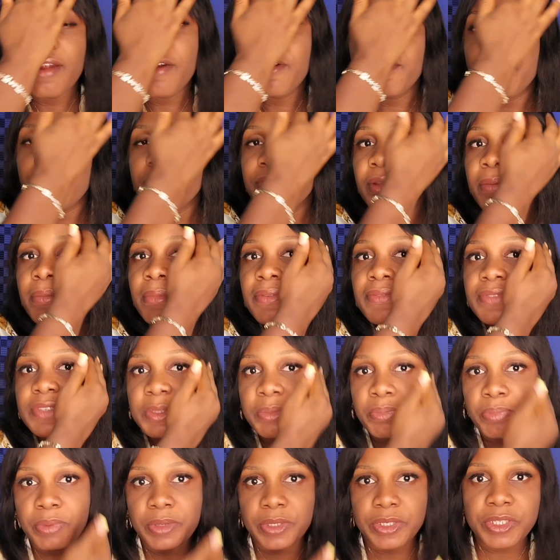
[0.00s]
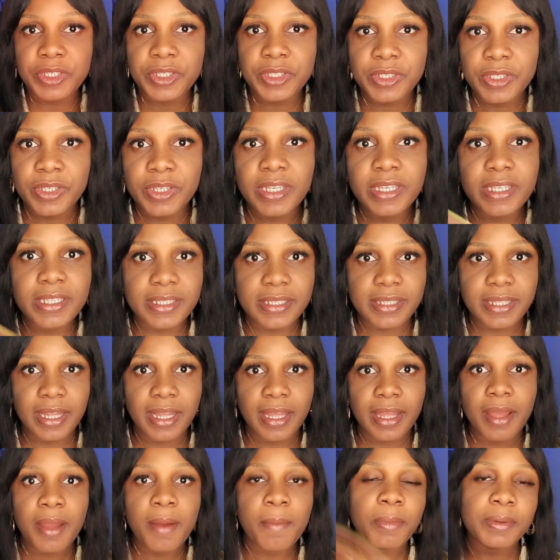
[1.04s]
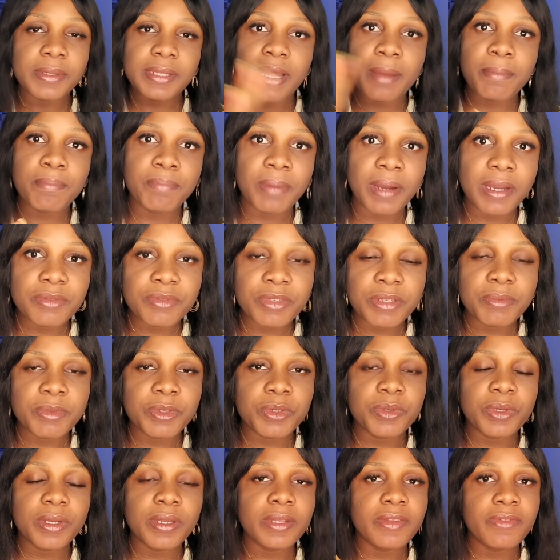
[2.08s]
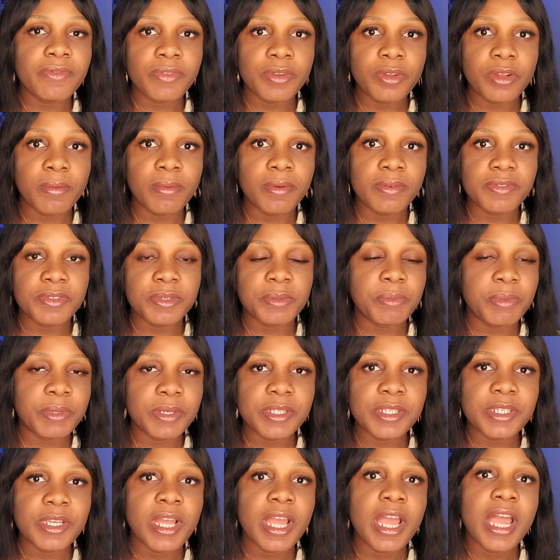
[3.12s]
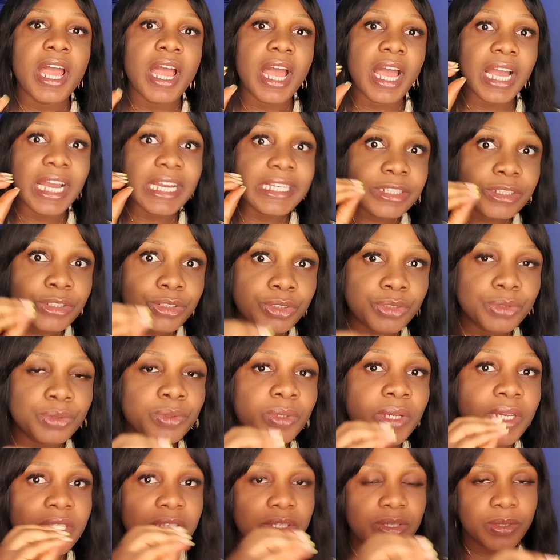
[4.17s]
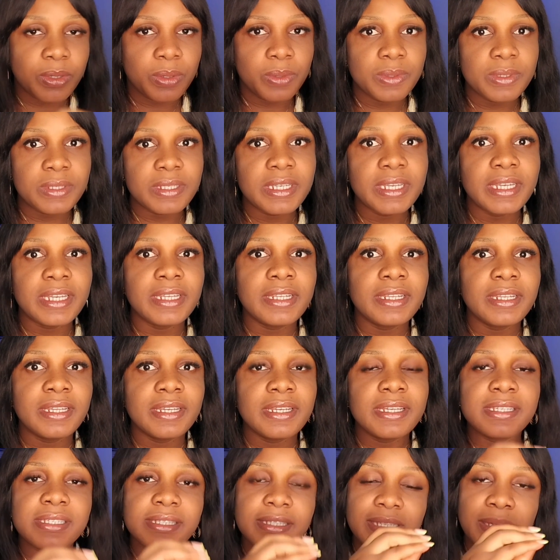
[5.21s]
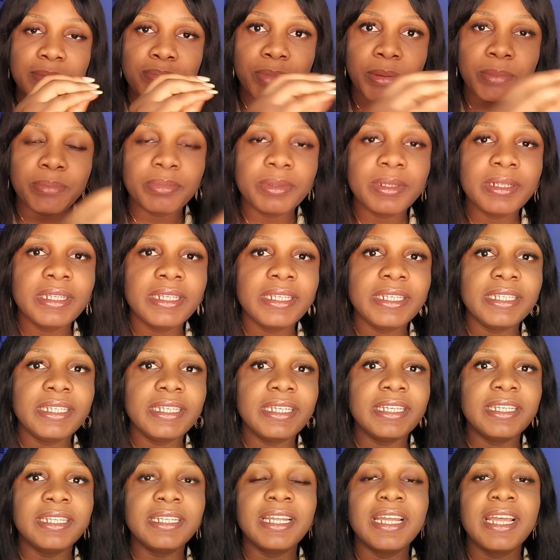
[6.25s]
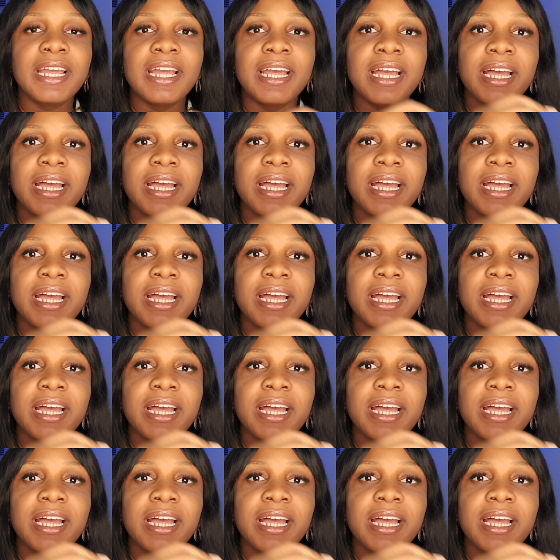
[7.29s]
Freedom of speech is there, but there are boundaries between freedom of speech and you insulting, cyberbullying,